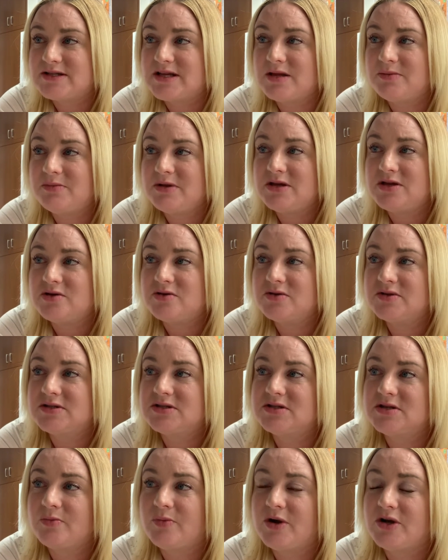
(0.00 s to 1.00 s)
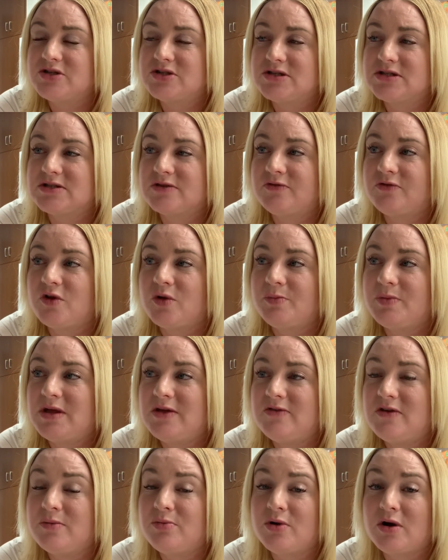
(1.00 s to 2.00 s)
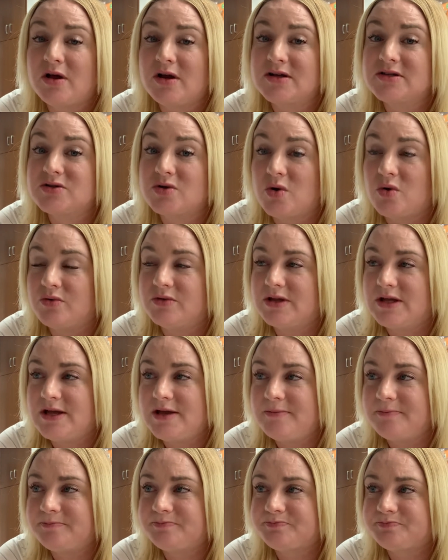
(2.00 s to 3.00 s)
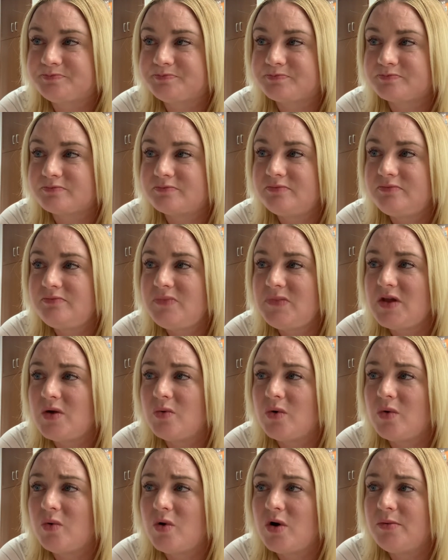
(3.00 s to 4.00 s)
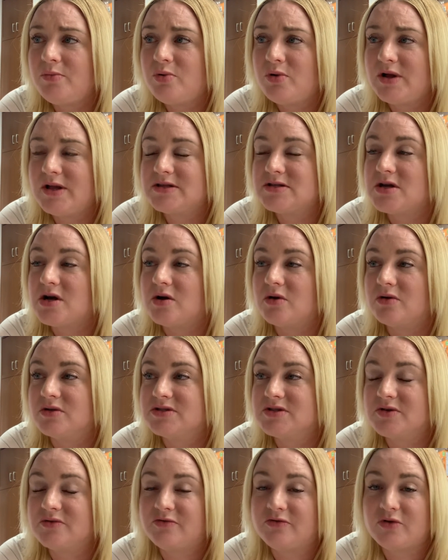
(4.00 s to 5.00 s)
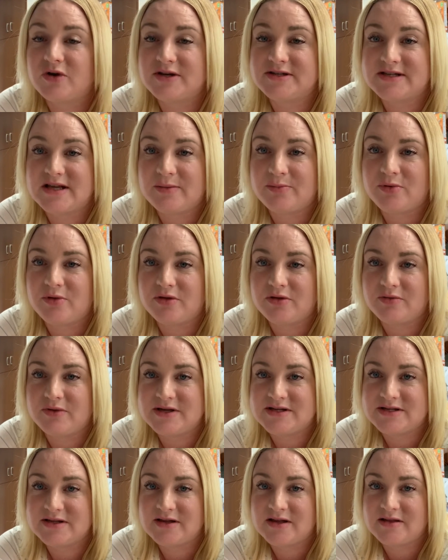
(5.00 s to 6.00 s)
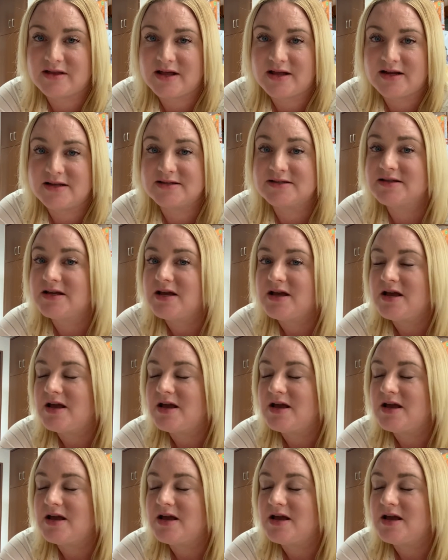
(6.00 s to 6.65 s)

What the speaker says: can be used to purchase full PV products only. Reward points, so for example, the reason that is,